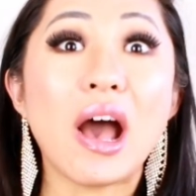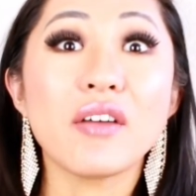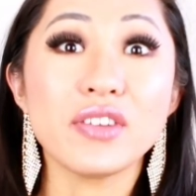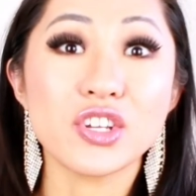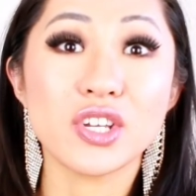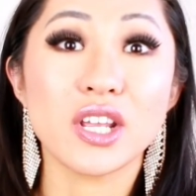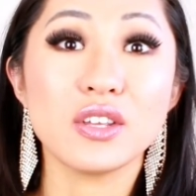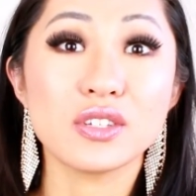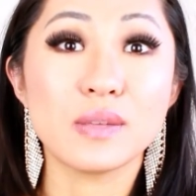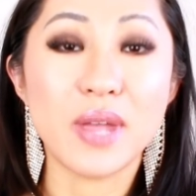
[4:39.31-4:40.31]
often should I
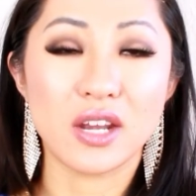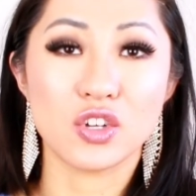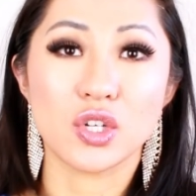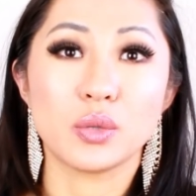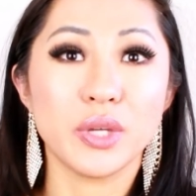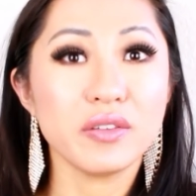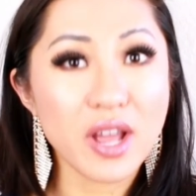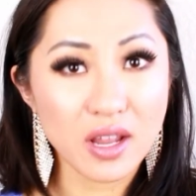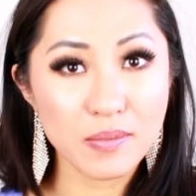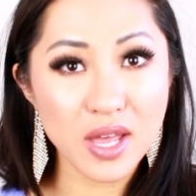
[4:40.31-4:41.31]
use the banisher? We
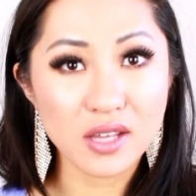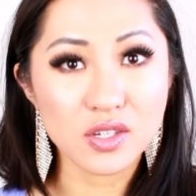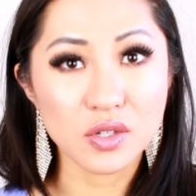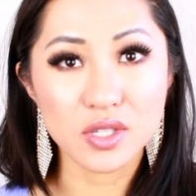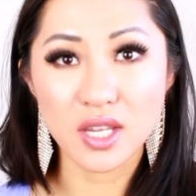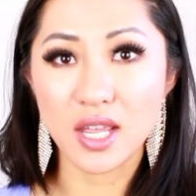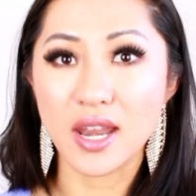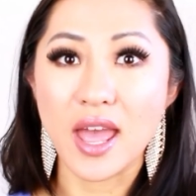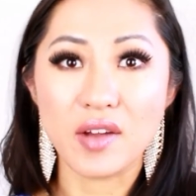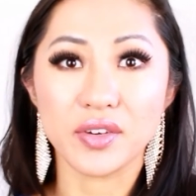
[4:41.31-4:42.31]
recommend using
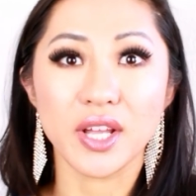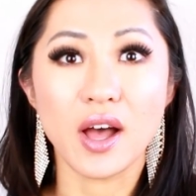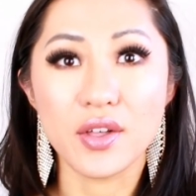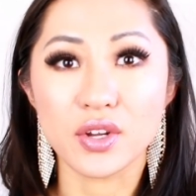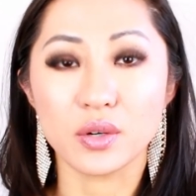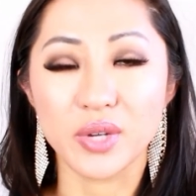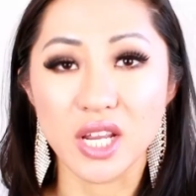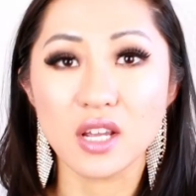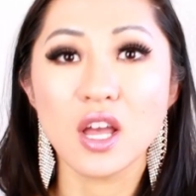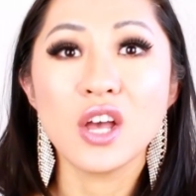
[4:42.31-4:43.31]
it every other
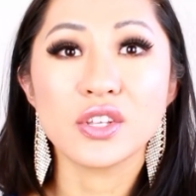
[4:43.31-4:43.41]
week